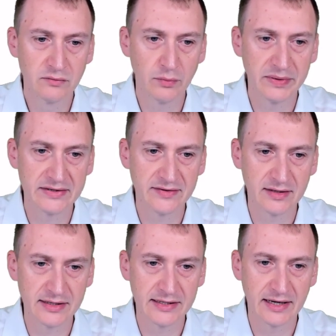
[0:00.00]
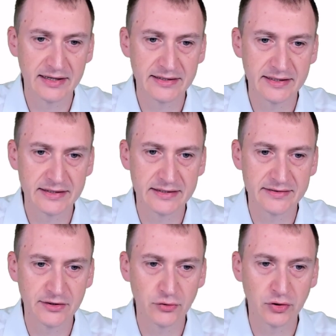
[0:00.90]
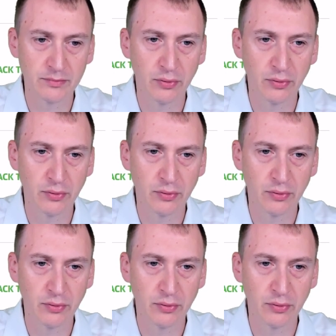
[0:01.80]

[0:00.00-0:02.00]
Well, basically the idea here is that you can